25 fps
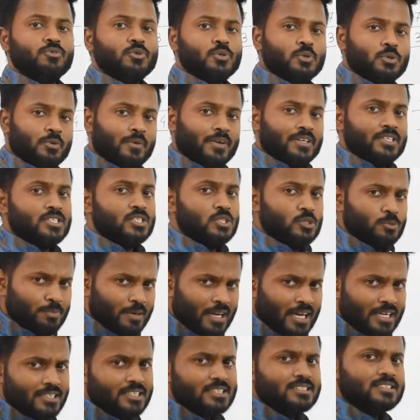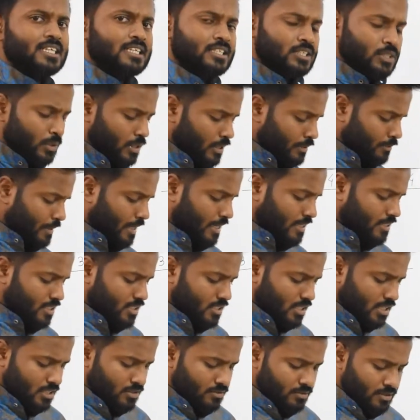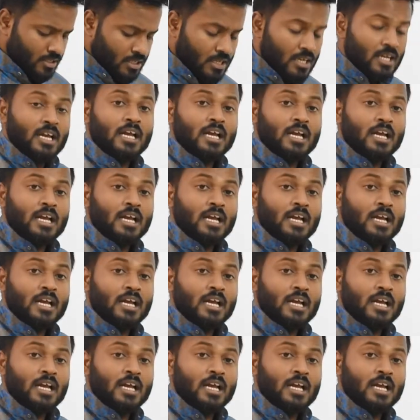few questions to practice that you can practice as well.